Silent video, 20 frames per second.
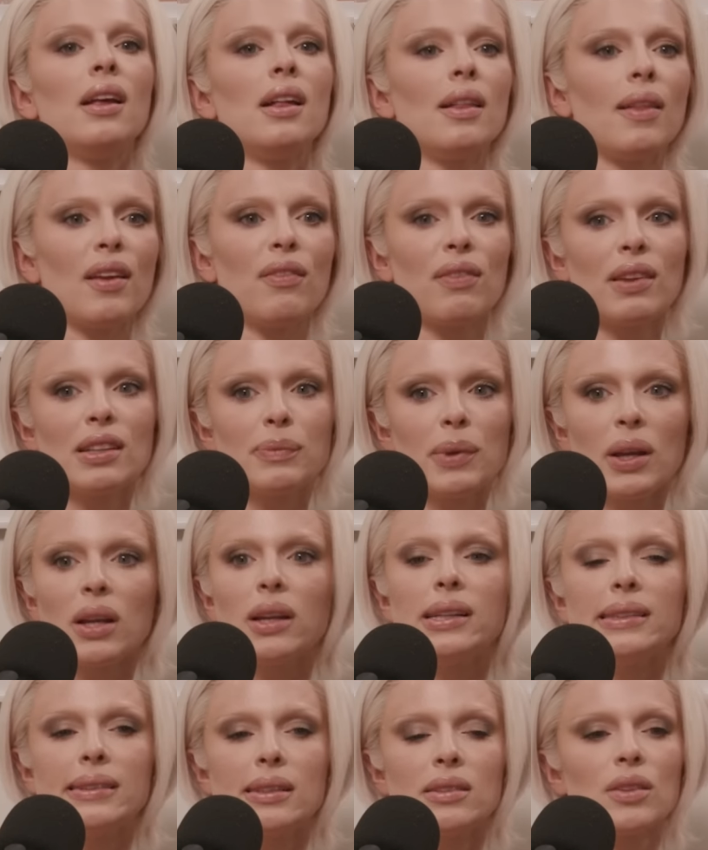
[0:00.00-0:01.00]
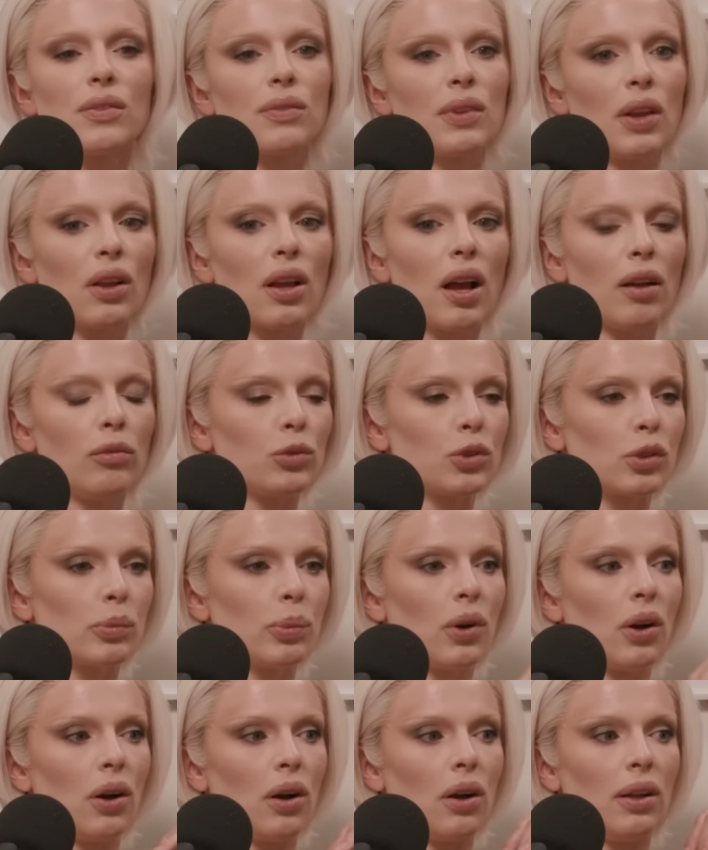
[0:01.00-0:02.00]
life experience and to feel
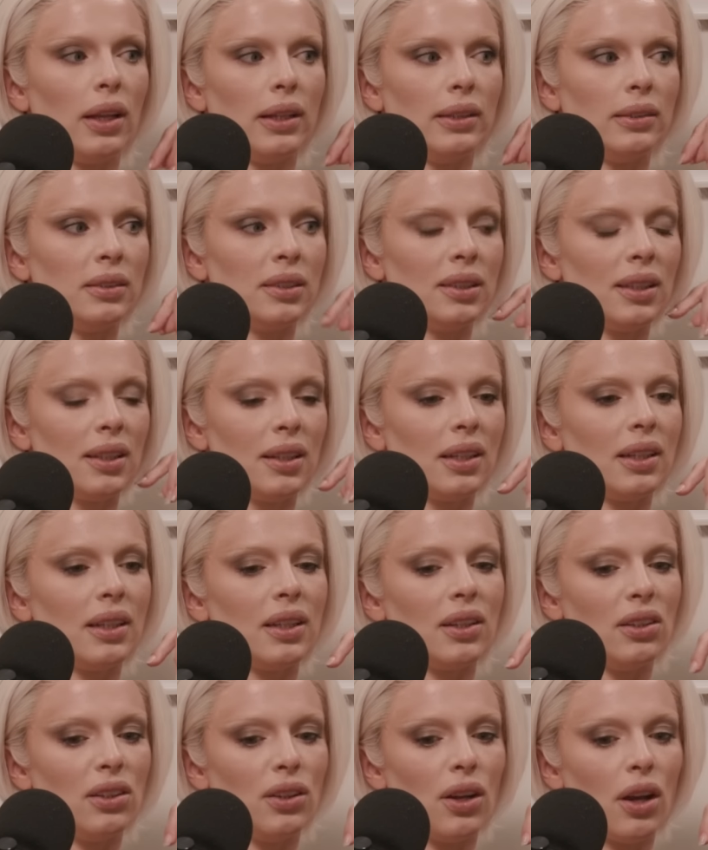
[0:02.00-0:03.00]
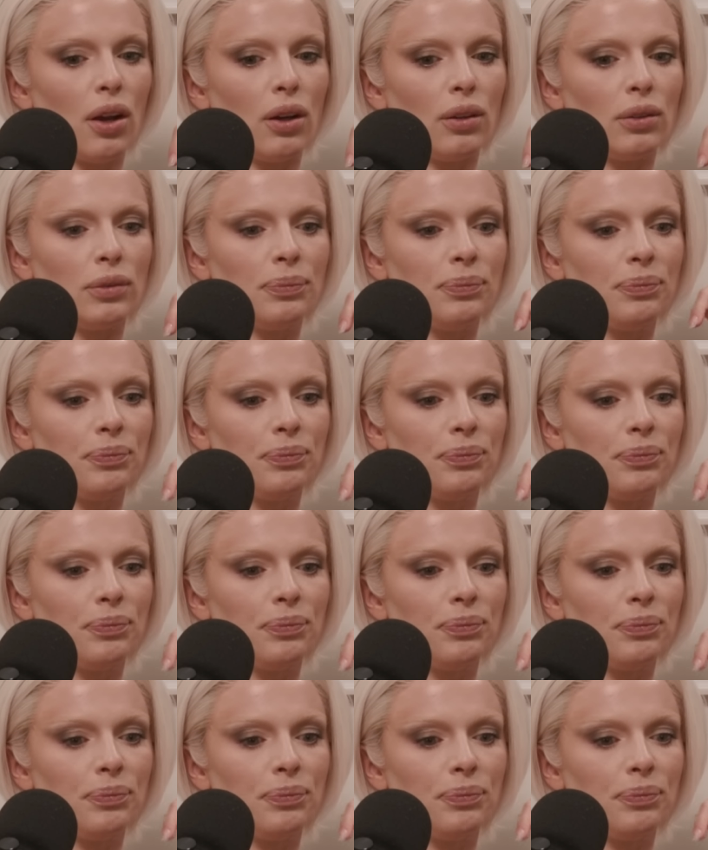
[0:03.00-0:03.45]
comfortable and you know